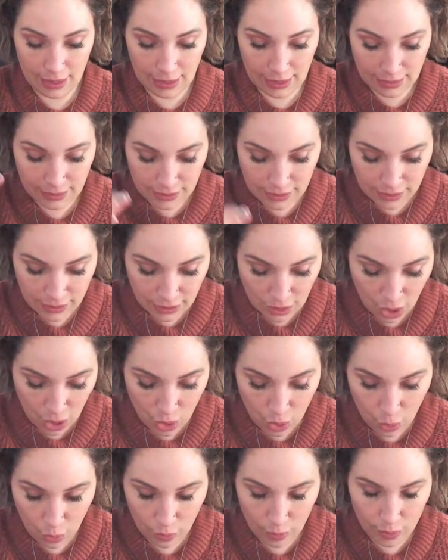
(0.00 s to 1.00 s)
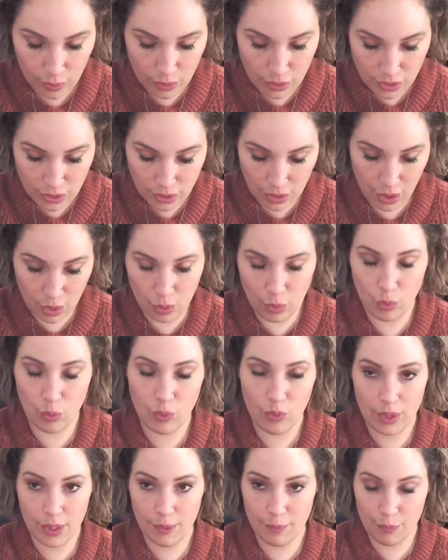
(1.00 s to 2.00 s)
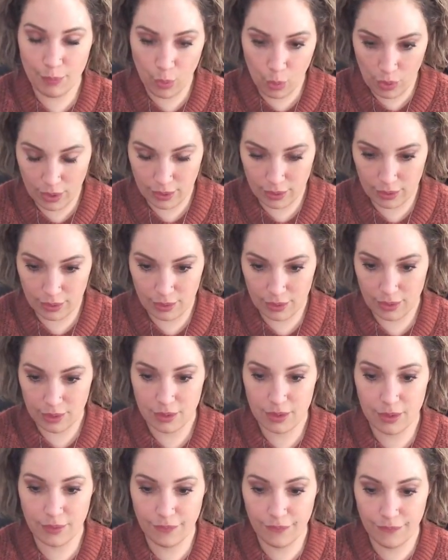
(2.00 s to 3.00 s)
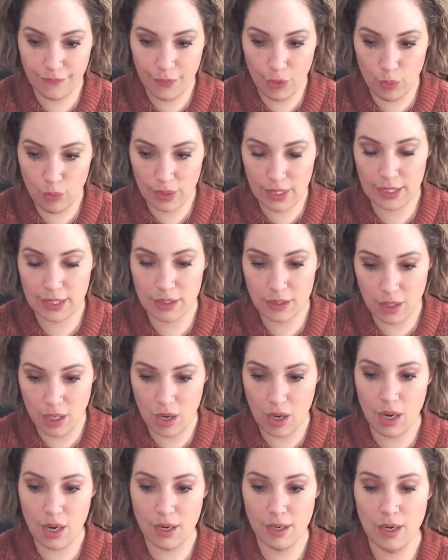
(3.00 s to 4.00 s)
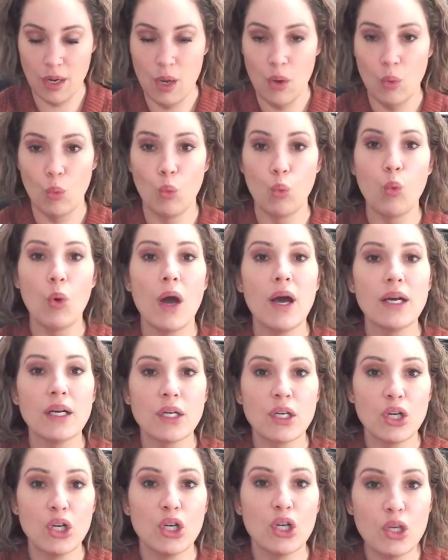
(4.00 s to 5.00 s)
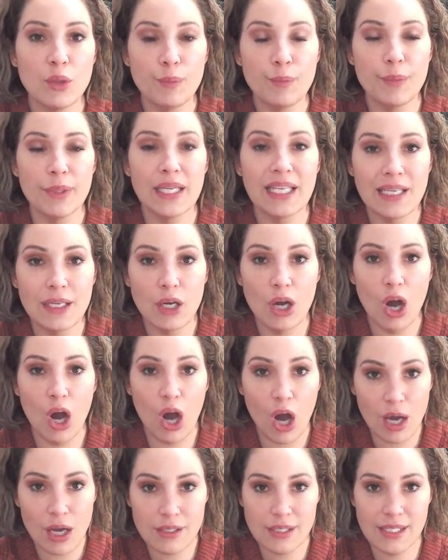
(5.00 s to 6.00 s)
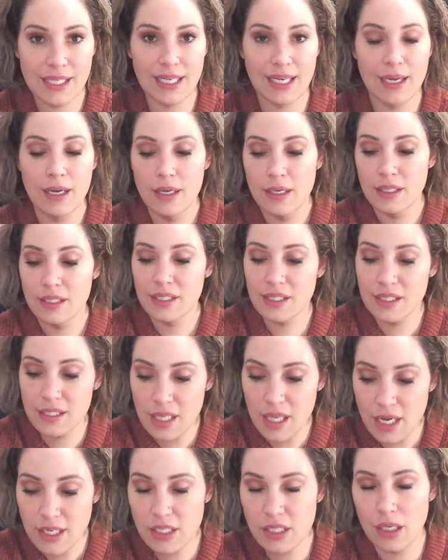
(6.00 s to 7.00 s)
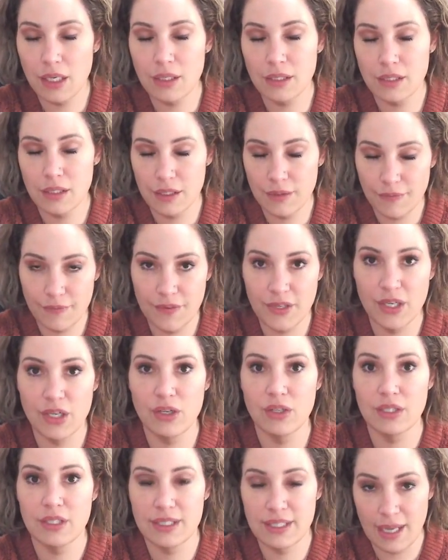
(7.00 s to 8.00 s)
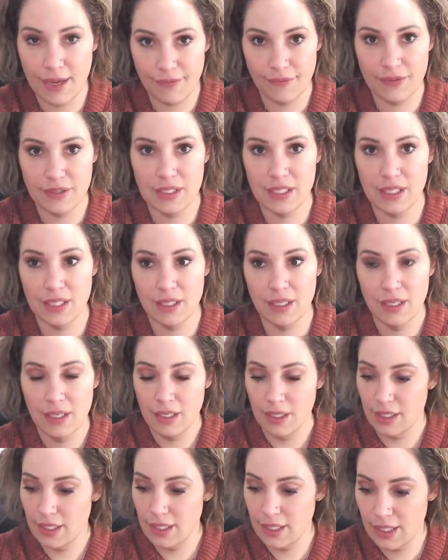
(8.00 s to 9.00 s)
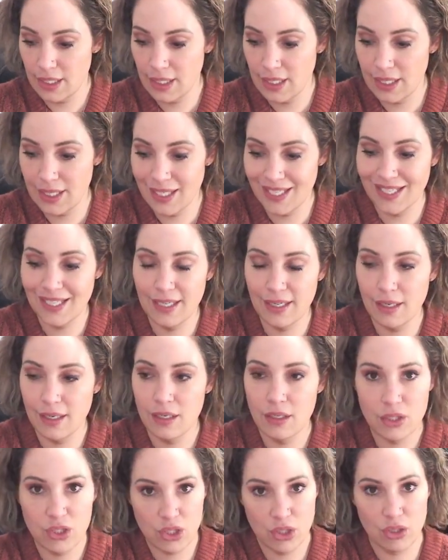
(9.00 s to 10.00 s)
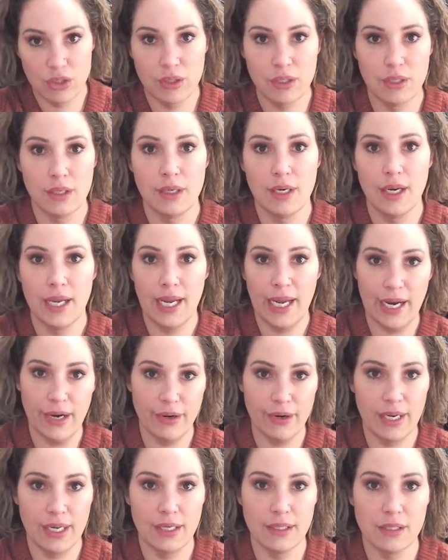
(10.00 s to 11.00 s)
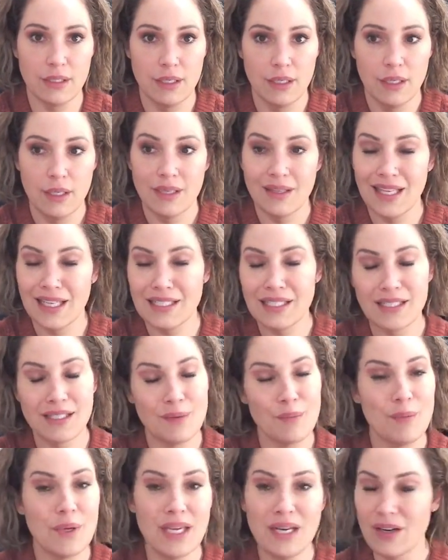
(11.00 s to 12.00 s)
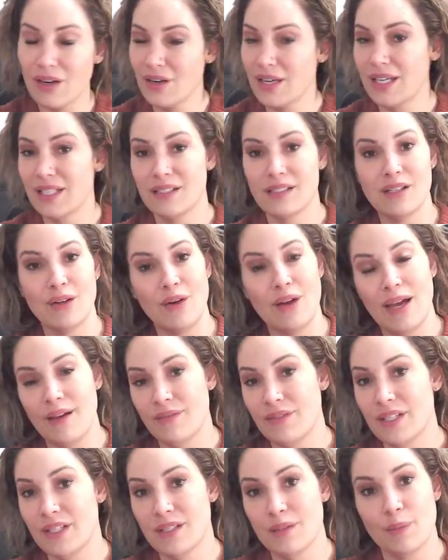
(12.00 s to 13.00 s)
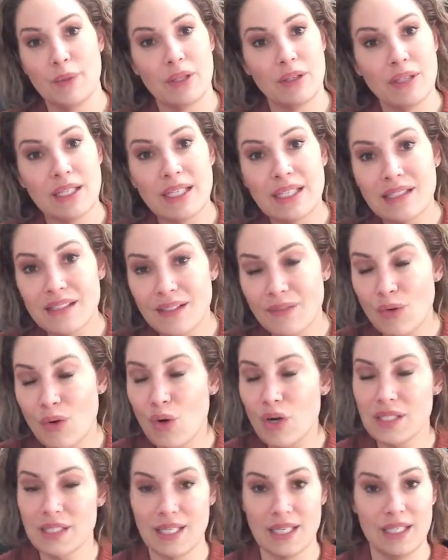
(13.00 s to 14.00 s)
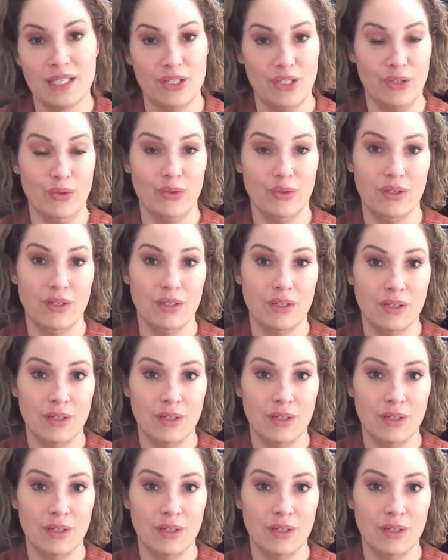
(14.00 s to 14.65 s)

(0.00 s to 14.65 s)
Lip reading: It's so, so important to focus on what could be causing such a severe deficit in certain areas. That doesn't mean our kids don't have disabilities. Of course they do.